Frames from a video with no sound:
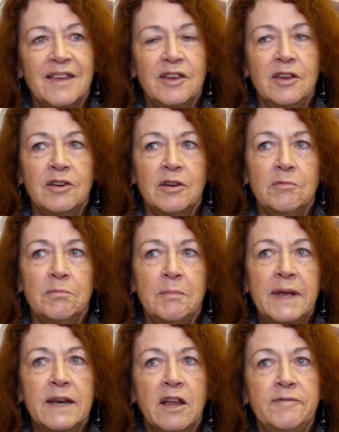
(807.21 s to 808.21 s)
you know,
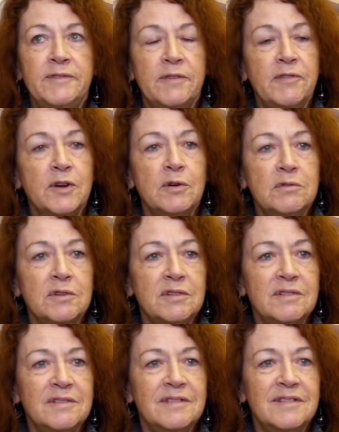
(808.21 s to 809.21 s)
make life difficult,
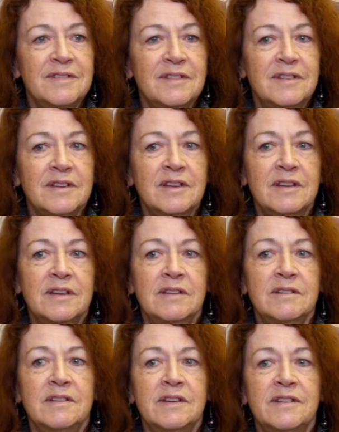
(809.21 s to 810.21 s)

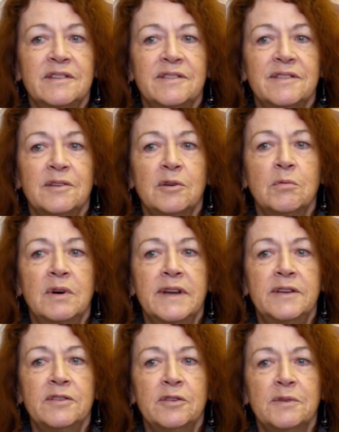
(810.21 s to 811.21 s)
and it's a
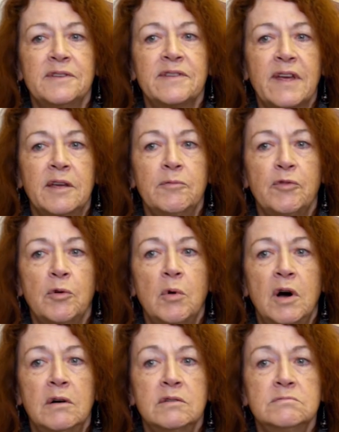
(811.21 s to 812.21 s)
way to escape for a
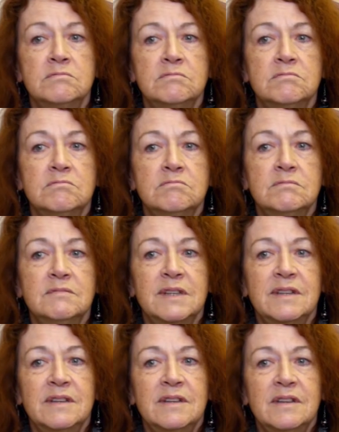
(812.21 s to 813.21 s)
while
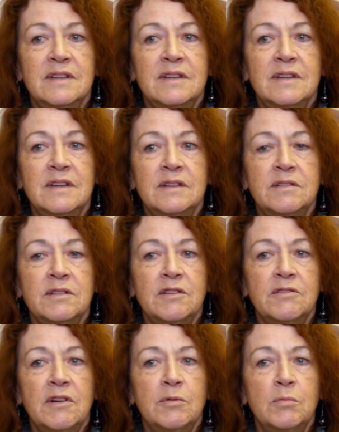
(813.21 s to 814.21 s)
into
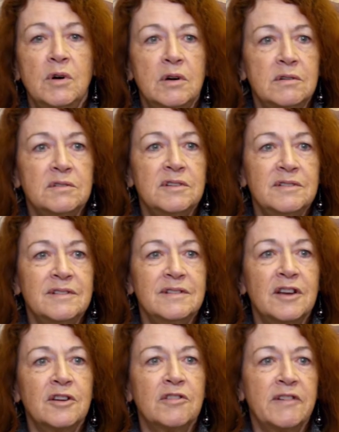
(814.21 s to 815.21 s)
your own world
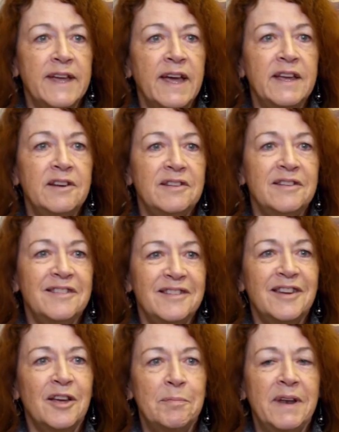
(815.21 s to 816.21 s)
and create
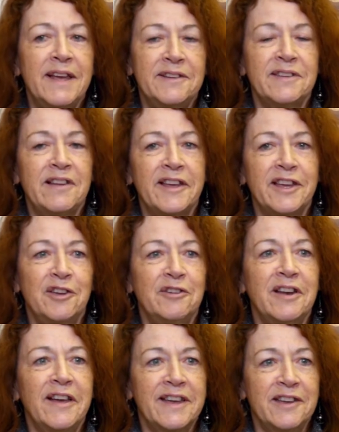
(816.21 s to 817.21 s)
a place like
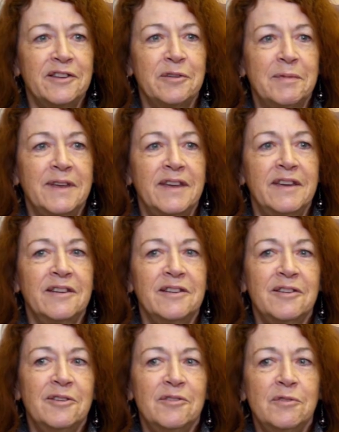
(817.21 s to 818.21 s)
you'd like it to be
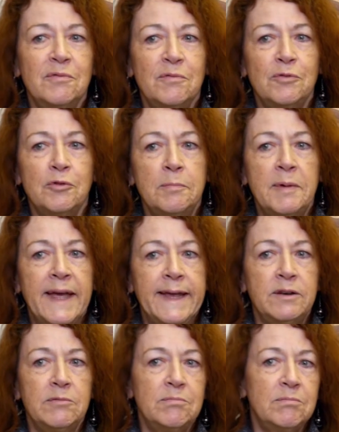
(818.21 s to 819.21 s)
through
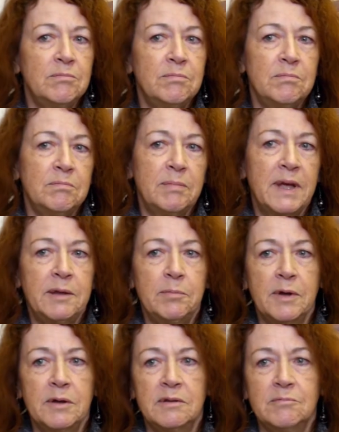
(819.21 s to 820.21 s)
paint, paper,